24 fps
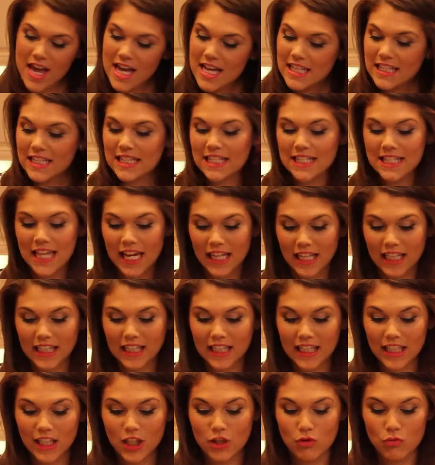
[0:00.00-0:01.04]

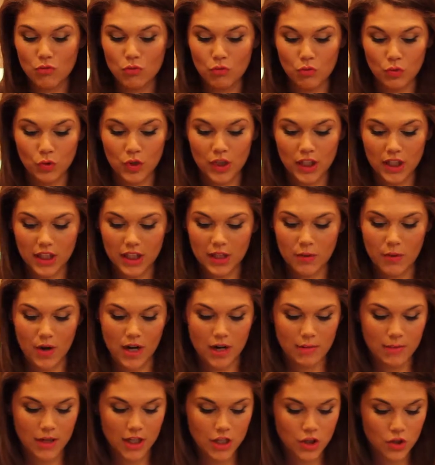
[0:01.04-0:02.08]
Secondly, you really want
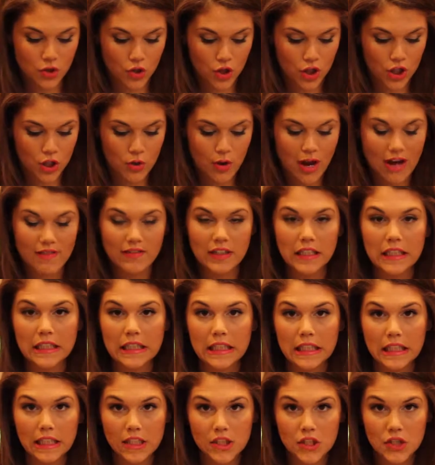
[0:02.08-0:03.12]
to make sure you have a
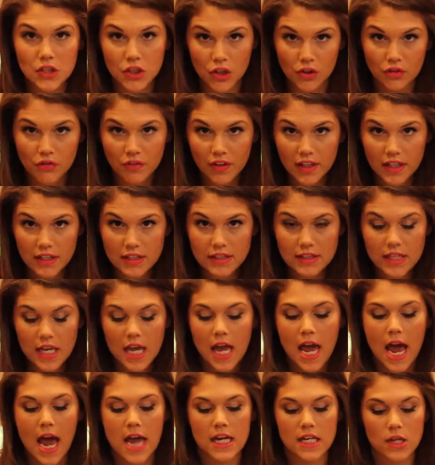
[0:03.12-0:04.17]
clean surface
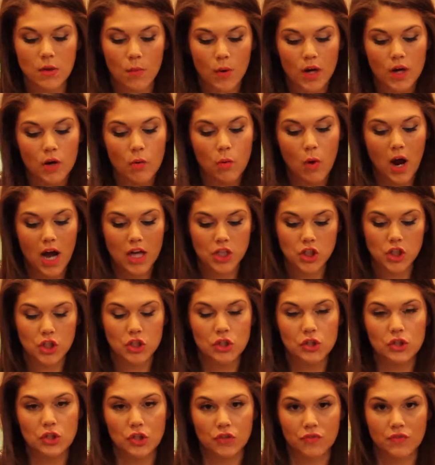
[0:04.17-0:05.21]
and you want to wash your
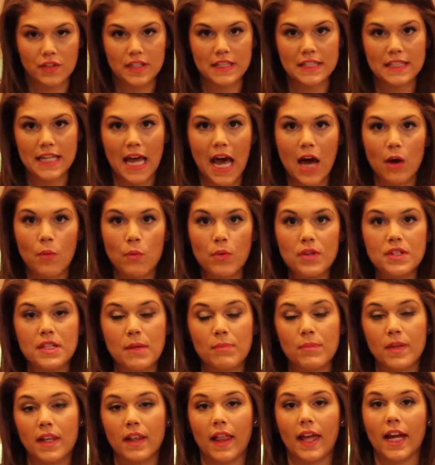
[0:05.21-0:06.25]
surface down with
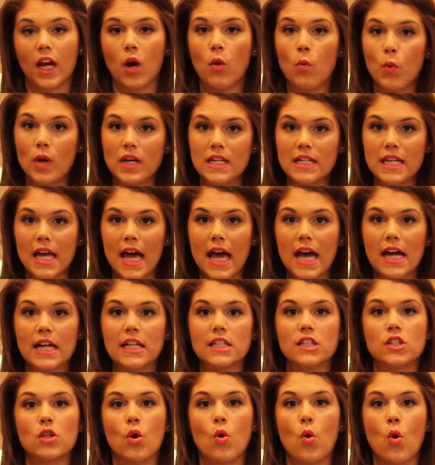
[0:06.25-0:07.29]
something like
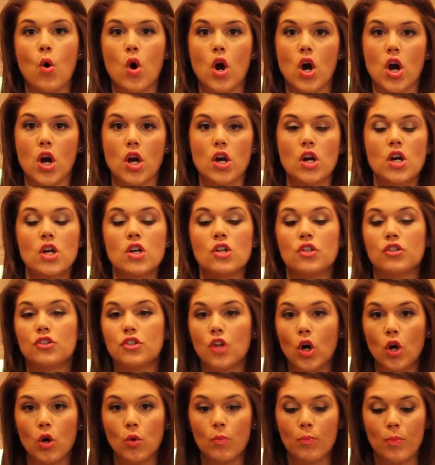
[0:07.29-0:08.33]
Windex or
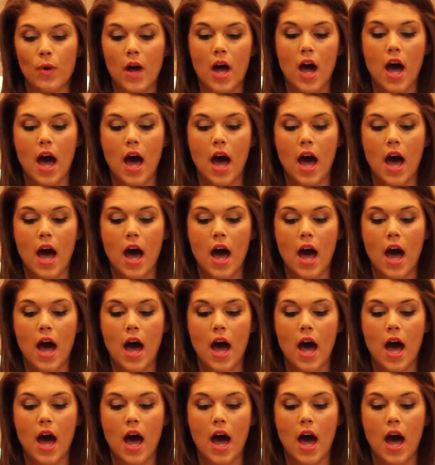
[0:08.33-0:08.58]
soap,